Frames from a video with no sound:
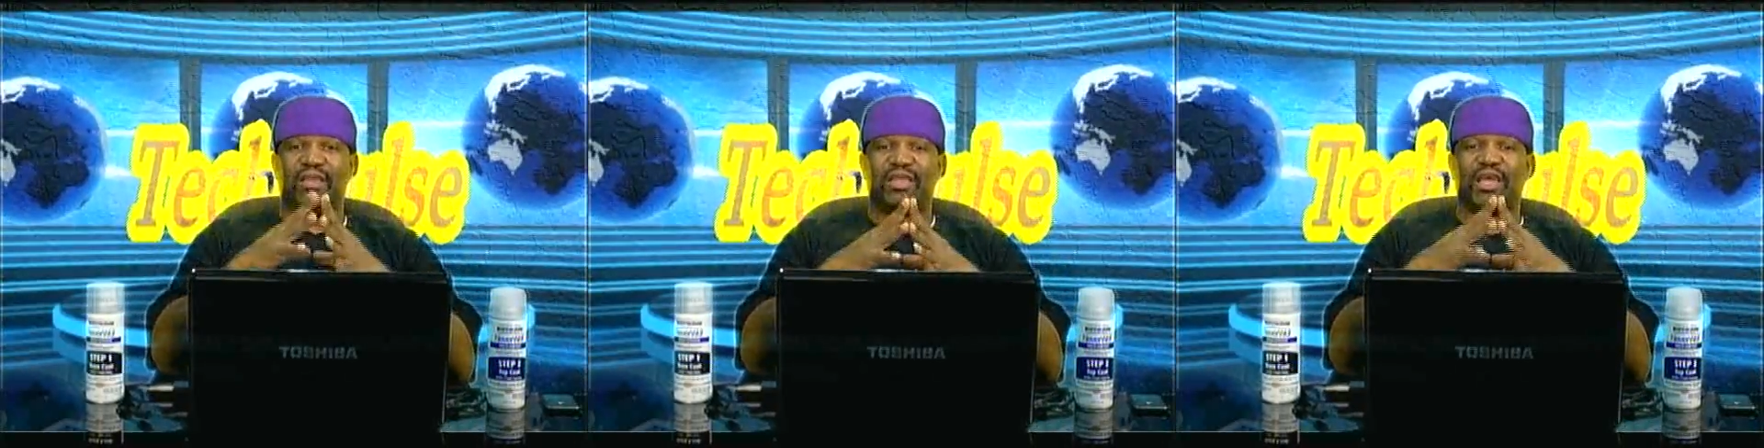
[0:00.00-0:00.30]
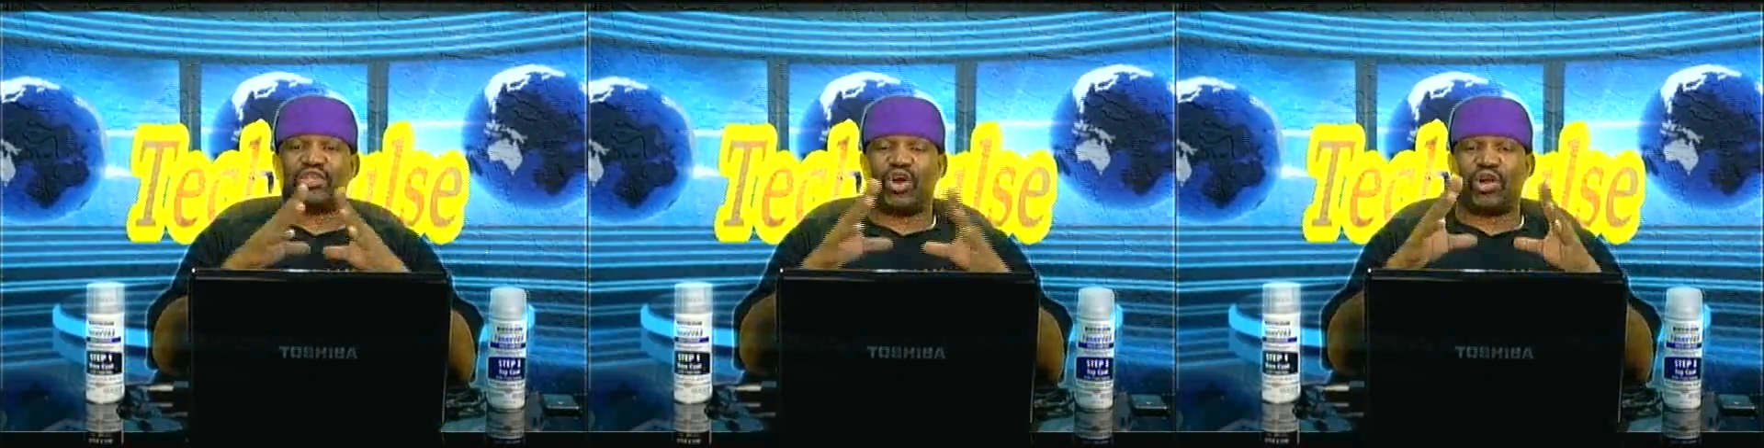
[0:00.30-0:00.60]

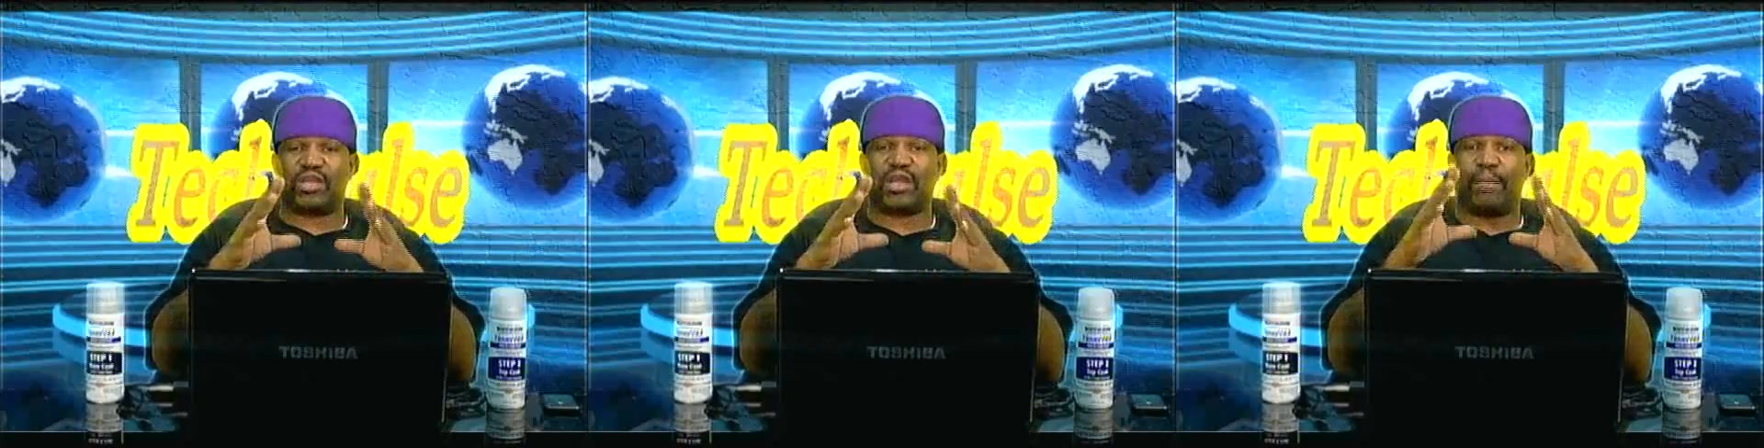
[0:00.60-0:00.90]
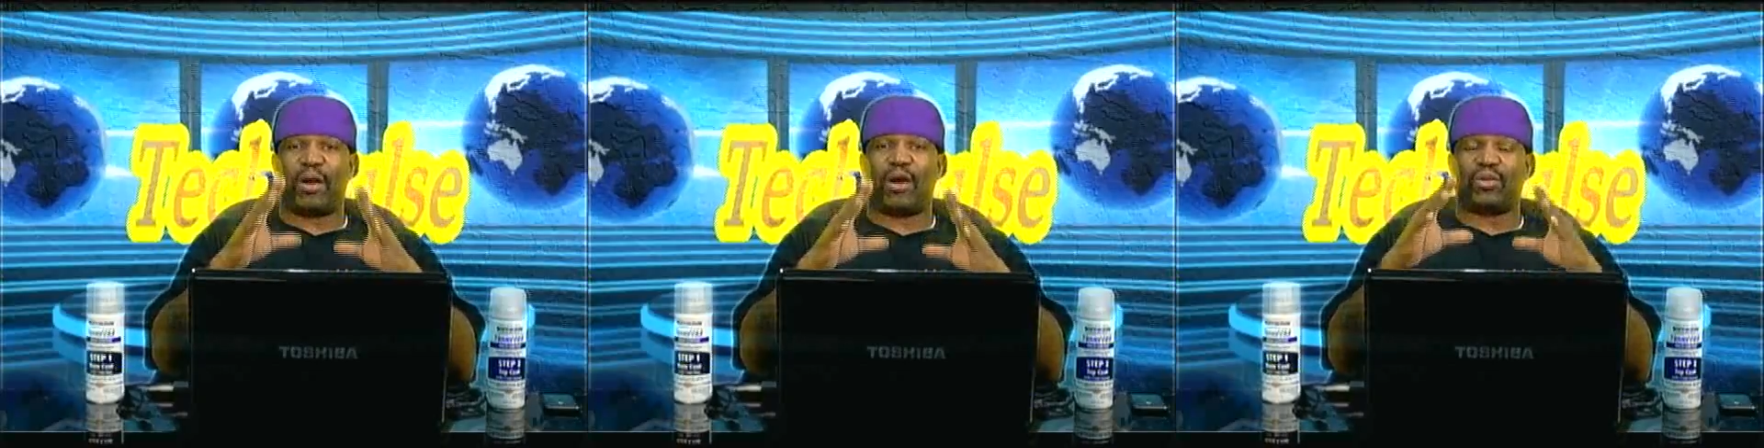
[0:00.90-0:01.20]
They're talking
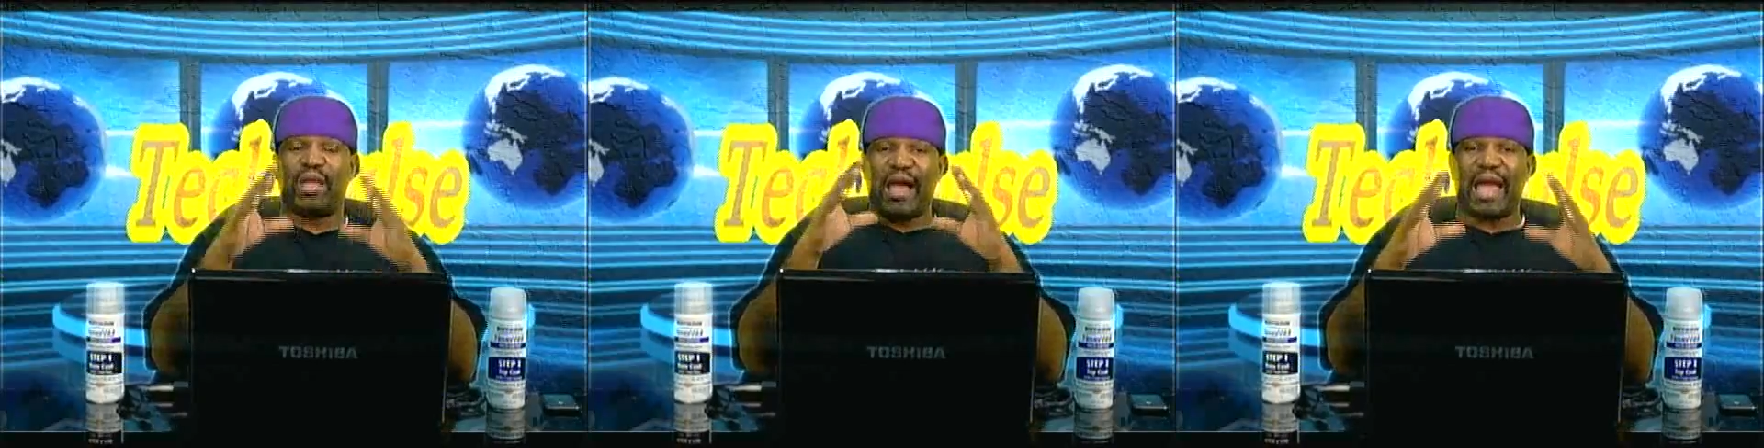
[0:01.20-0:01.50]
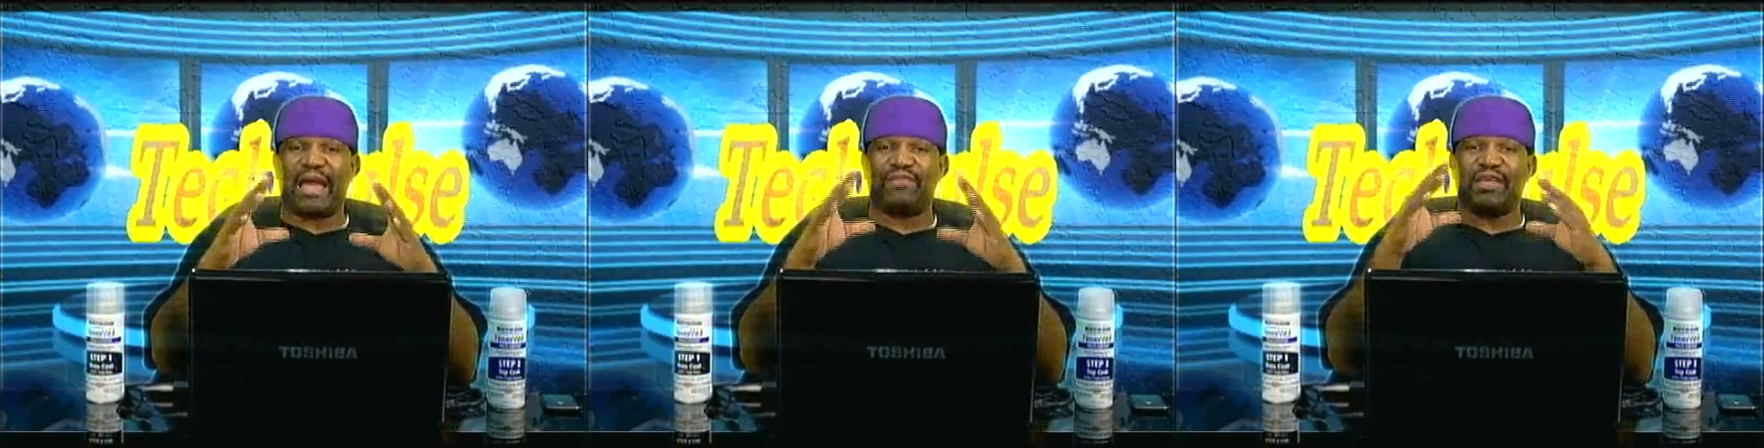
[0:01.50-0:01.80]
about
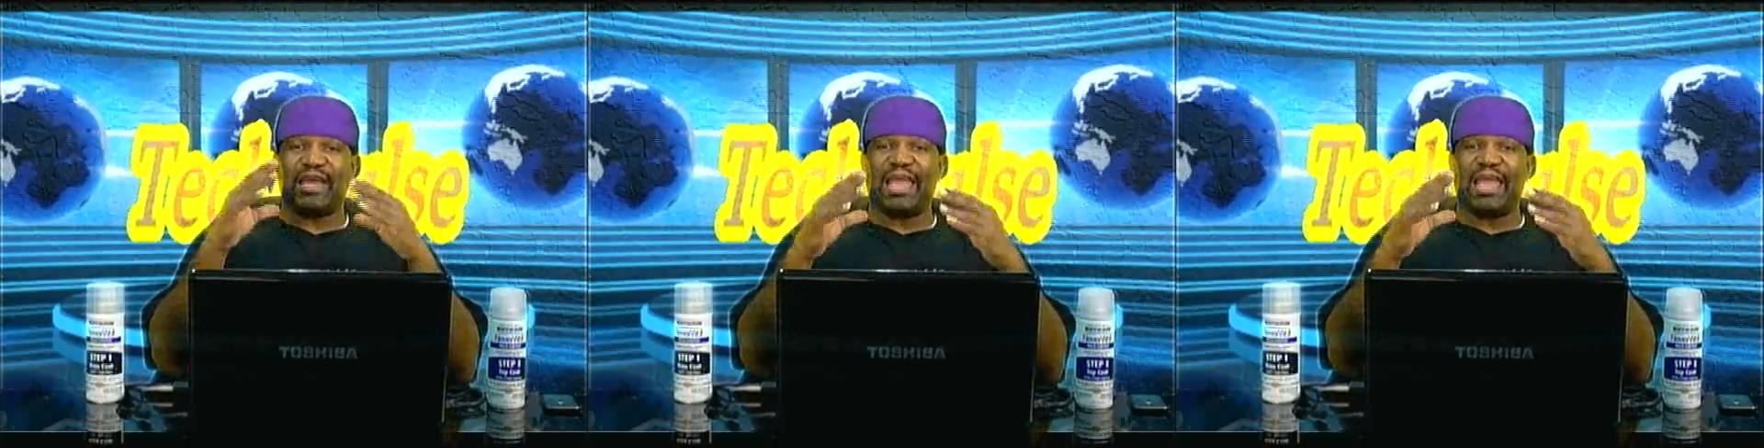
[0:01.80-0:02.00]
having